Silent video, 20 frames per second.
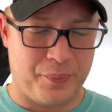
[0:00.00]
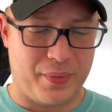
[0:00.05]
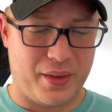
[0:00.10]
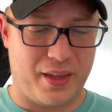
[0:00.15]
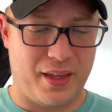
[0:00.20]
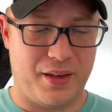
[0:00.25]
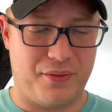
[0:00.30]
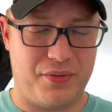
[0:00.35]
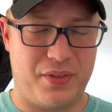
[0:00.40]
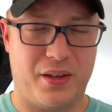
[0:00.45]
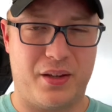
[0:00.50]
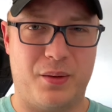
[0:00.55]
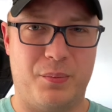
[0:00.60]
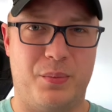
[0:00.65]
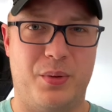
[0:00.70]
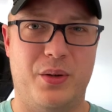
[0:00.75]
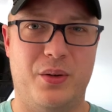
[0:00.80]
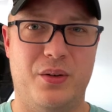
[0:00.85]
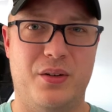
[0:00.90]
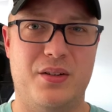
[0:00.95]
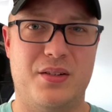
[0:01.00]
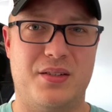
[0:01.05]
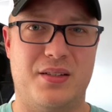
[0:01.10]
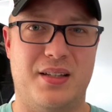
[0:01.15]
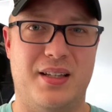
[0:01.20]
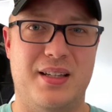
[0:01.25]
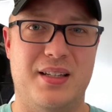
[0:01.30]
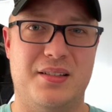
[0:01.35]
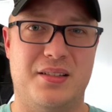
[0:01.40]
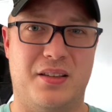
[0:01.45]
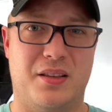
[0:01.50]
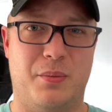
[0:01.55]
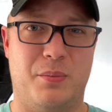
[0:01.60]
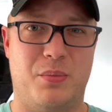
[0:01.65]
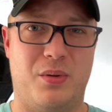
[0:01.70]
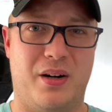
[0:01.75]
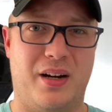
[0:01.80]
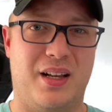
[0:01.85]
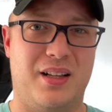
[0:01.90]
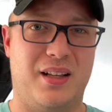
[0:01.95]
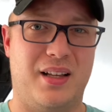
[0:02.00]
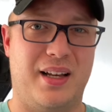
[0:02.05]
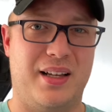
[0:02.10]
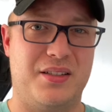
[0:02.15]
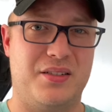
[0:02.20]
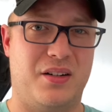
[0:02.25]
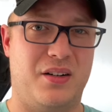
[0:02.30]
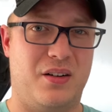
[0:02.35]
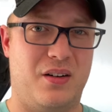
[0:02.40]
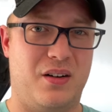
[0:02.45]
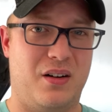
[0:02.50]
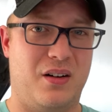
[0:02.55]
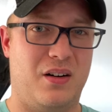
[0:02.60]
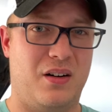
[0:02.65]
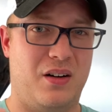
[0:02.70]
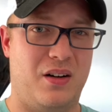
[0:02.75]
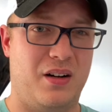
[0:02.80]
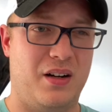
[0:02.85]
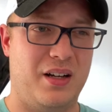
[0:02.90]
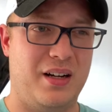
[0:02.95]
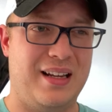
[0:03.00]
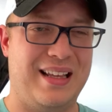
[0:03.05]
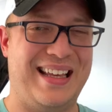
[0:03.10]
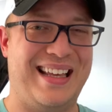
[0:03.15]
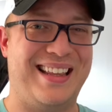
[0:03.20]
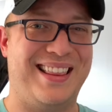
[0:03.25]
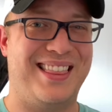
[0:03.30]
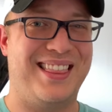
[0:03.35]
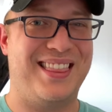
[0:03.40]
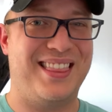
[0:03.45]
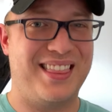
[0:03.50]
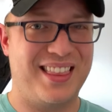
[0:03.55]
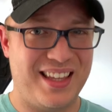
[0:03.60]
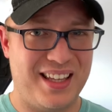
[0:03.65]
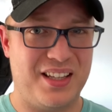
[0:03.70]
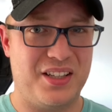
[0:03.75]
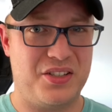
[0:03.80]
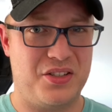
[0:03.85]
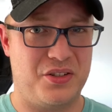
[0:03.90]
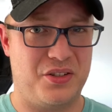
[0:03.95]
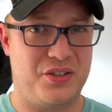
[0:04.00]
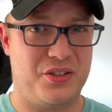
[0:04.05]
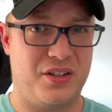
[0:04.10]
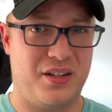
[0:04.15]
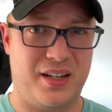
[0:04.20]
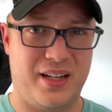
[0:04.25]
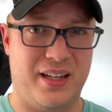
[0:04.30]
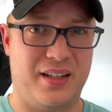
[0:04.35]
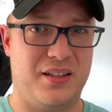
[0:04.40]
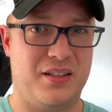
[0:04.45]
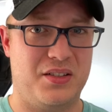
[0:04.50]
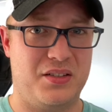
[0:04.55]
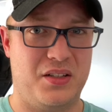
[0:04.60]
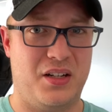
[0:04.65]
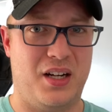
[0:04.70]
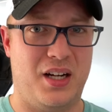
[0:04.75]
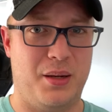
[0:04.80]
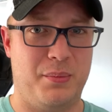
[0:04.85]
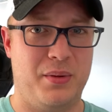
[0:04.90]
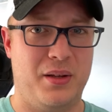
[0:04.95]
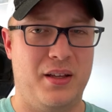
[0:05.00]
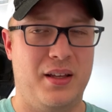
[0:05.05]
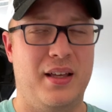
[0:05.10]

if the computer sees that the brake lights are on, it thinks you're trying to stop.